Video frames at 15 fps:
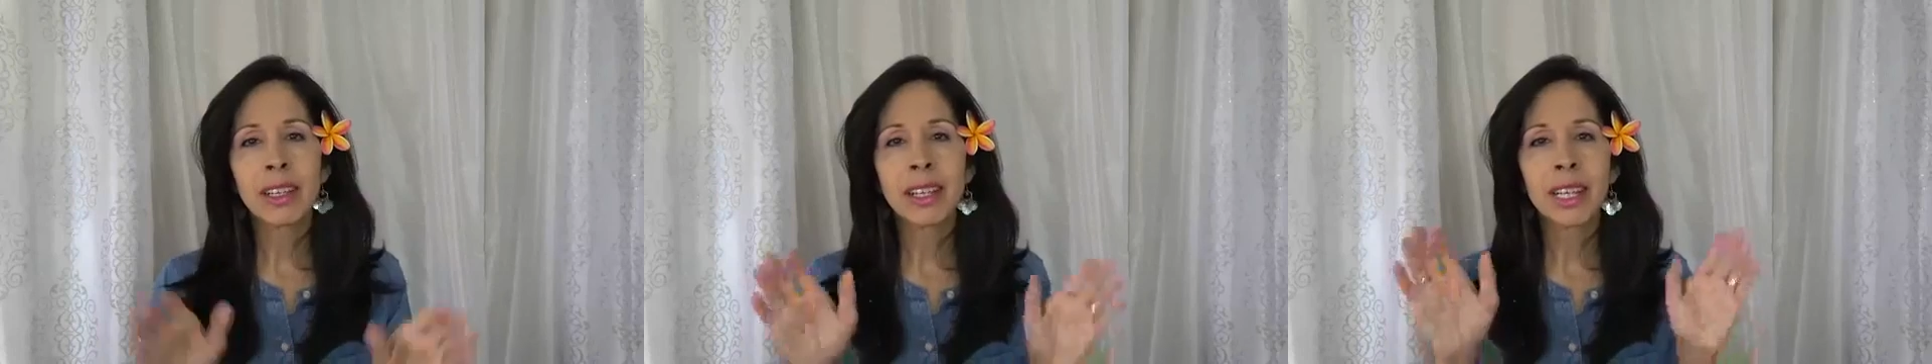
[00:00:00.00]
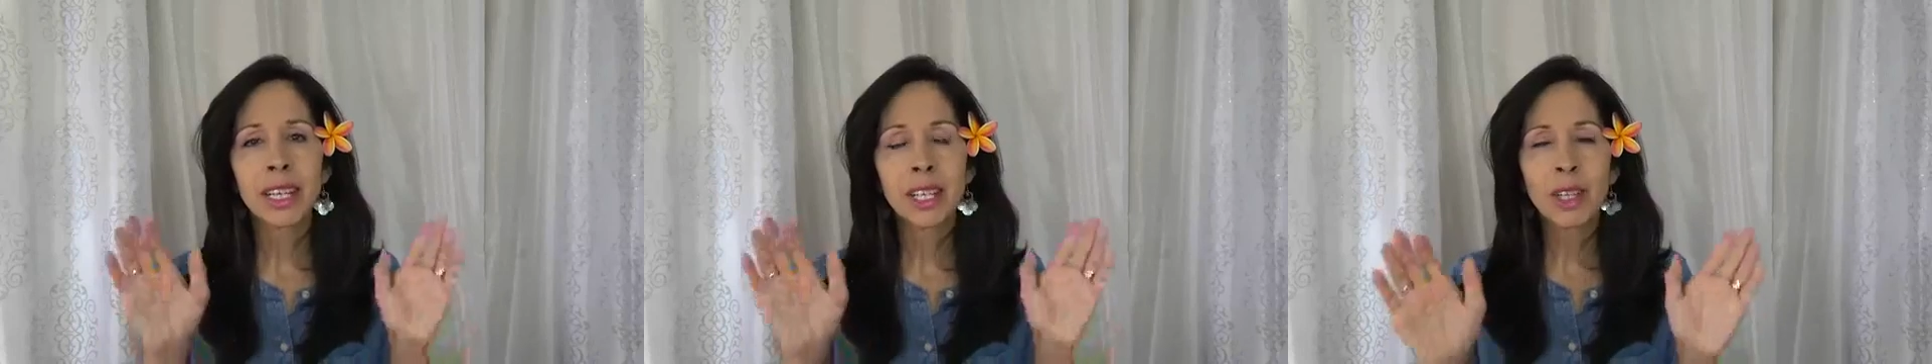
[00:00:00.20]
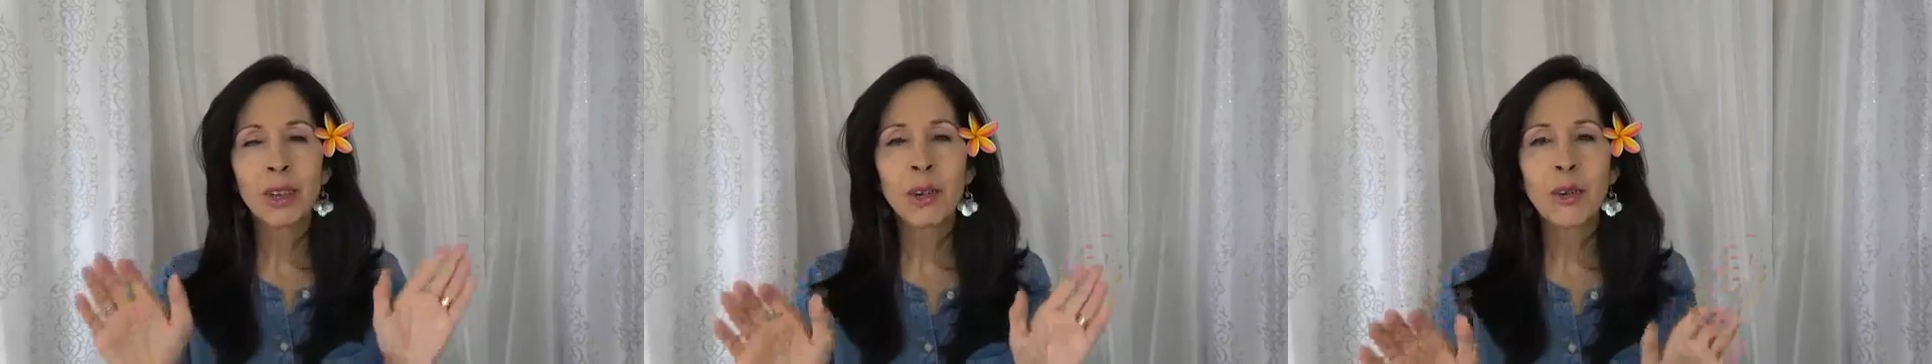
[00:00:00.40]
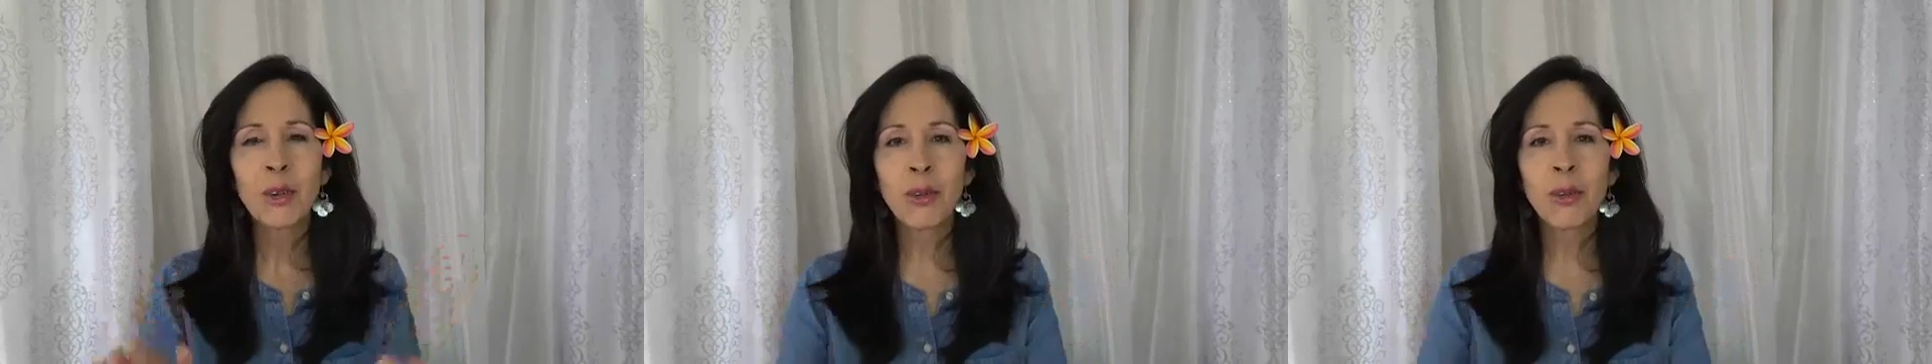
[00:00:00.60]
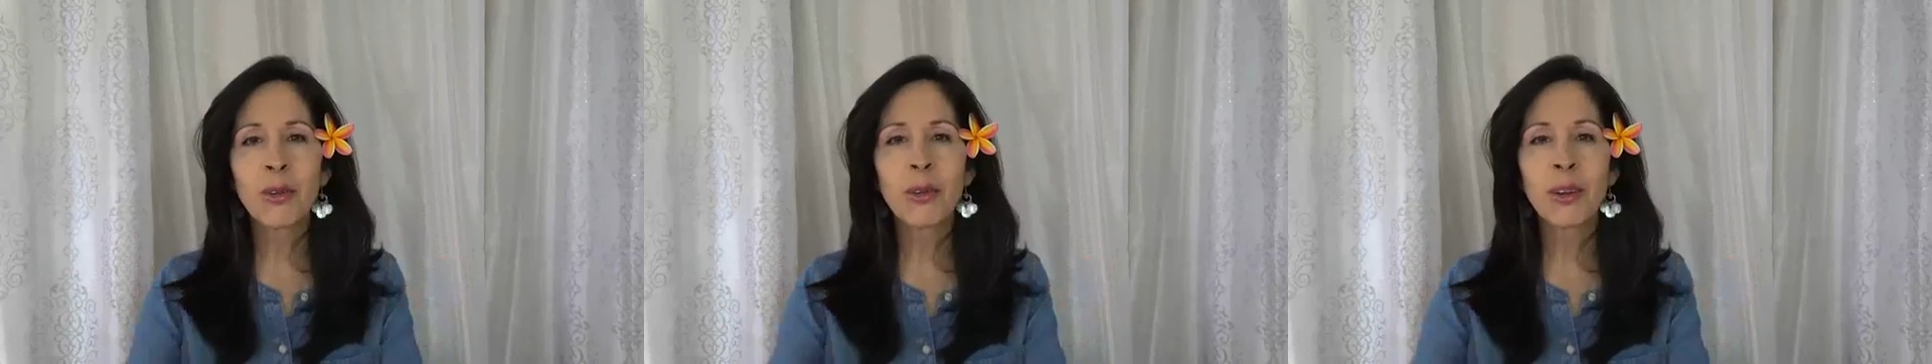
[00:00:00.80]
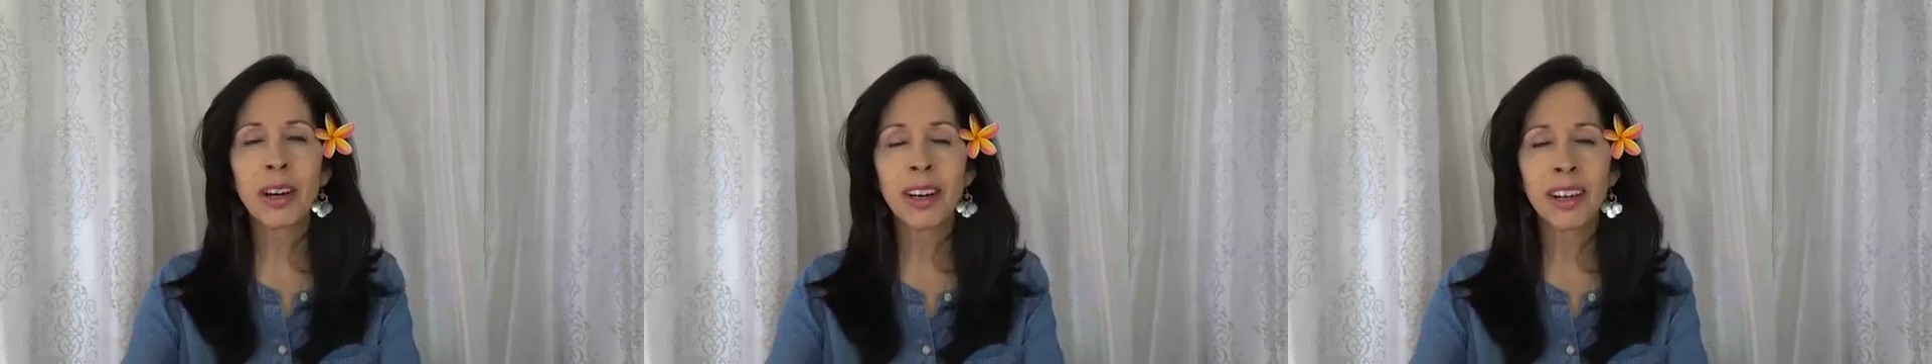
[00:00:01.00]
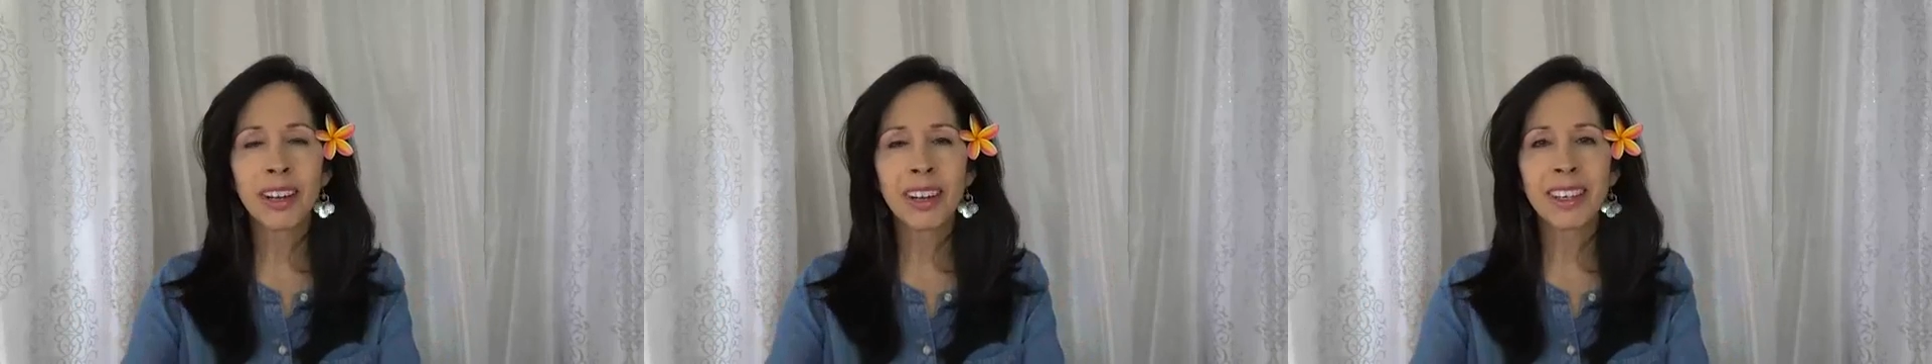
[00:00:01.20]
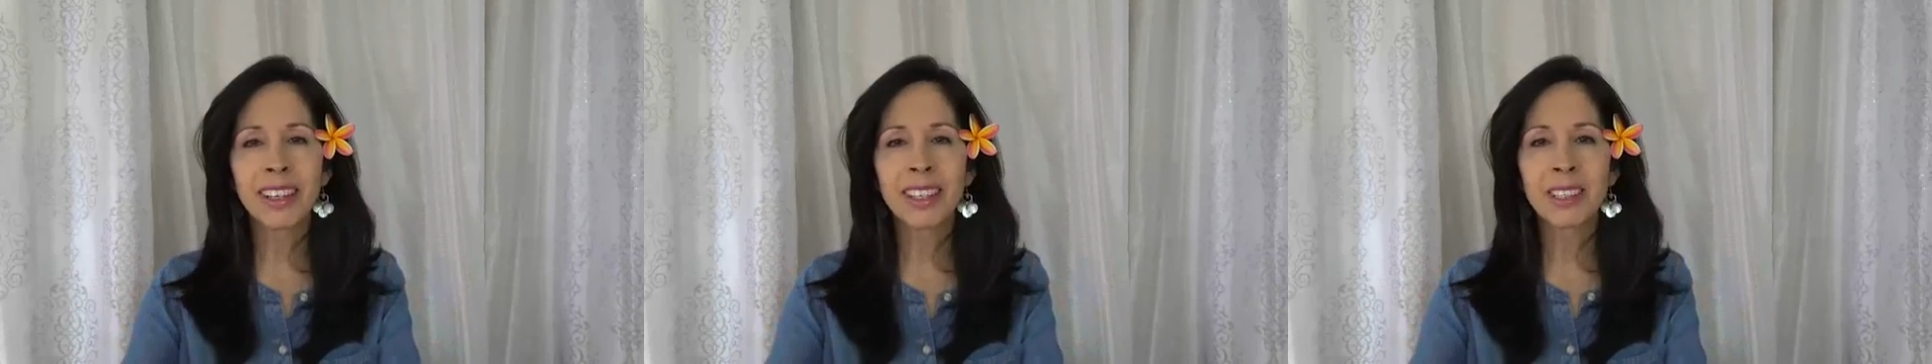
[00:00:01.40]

Aloha.